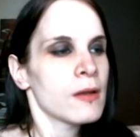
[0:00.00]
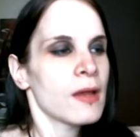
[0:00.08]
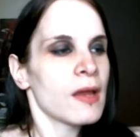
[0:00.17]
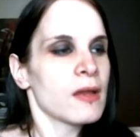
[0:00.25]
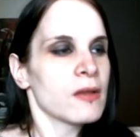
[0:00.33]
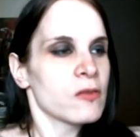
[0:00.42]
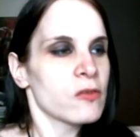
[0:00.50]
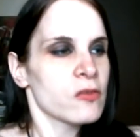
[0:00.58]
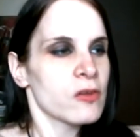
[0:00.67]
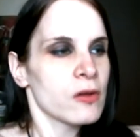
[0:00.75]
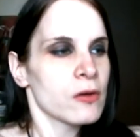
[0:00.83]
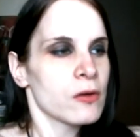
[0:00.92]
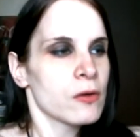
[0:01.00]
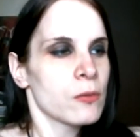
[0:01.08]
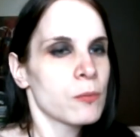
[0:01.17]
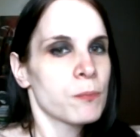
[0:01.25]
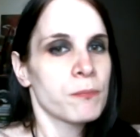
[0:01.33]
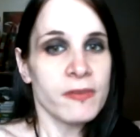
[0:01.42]
And
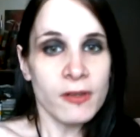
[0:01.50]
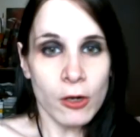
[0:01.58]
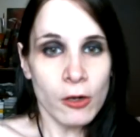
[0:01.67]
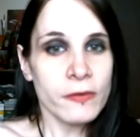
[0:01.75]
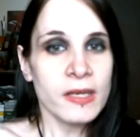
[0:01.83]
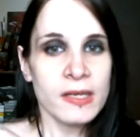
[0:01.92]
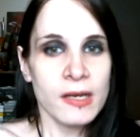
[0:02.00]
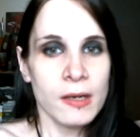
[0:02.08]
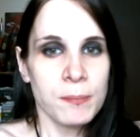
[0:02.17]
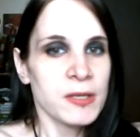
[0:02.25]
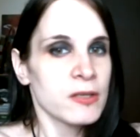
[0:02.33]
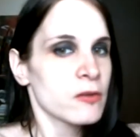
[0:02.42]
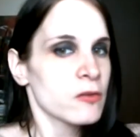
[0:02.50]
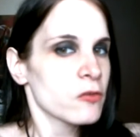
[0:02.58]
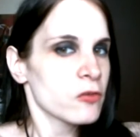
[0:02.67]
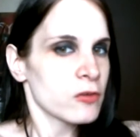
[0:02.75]
so all that happens,